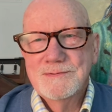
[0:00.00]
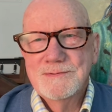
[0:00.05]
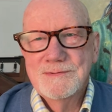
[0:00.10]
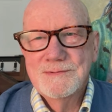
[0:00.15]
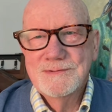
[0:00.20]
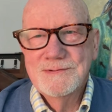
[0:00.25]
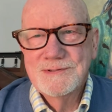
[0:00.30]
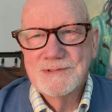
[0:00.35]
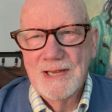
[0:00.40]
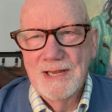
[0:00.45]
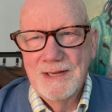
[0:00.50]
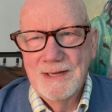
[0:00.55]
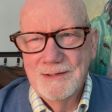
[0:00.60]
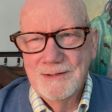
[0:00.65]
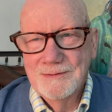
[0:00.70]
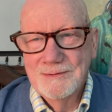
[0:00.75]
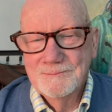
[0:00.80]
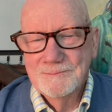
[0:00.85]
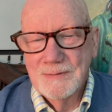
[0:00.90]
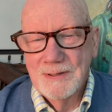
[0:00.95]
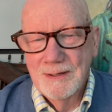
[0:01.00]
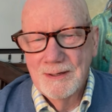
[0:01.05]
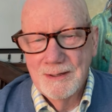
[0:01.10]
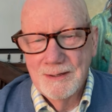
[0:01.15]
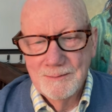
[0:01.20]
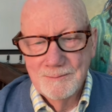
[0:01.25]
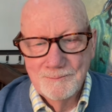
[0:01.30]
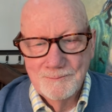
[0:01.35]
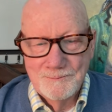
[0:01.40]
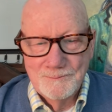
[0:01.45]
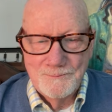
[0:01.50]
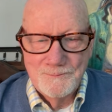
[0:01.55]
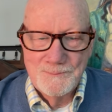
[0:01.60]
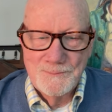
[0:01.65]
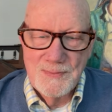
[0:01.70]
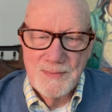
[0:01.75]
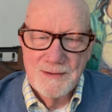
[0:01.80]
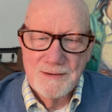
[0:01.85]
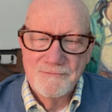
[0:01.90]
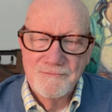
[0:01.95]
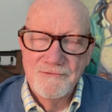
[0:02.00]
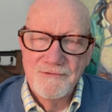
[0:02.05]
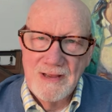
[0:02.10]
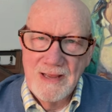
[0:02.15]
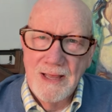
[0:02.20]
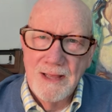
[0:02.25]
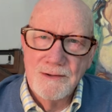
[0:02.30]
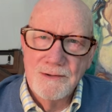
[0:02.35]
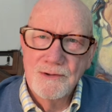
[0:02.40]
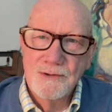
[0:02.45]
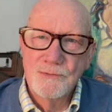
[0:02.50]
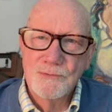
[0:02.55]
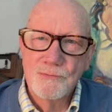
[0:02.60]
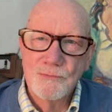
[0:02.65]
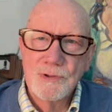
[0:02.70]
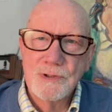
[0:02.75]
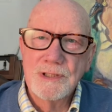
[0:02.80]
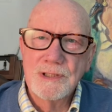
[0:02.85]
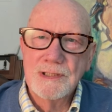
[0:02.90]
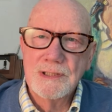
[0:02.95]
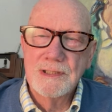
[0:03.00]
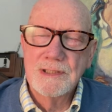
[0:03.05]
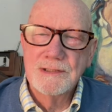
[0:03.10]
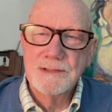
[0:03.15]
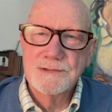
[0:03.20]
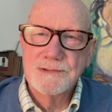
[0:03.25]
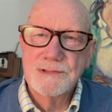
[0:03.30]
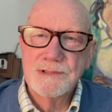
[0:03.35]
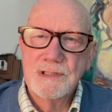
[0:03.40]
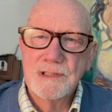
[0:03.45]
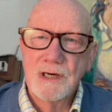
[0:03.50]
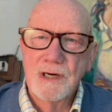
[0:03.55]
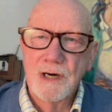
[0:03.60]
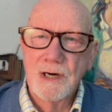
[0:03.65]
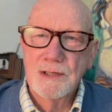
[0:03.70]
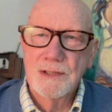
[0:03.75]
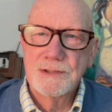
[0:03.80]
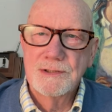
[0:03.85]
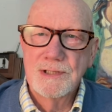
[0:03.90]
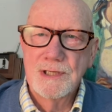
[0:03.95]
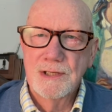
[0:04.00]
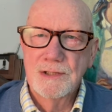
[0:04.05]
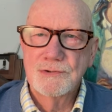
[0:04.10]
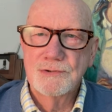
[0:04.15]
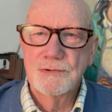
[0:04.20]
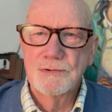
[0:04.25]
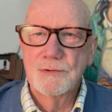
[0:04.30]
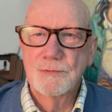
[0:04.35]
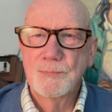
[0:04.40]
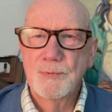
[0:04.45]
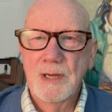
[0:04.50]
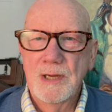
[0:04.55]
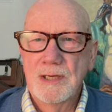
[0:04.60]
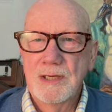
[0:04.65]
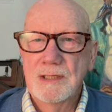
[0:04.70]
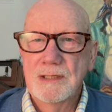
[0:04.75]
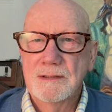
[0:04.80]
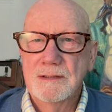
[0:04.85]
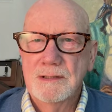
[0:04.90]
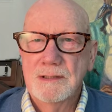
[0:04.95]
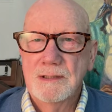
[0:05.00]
saying that value really is the architecture of the painting.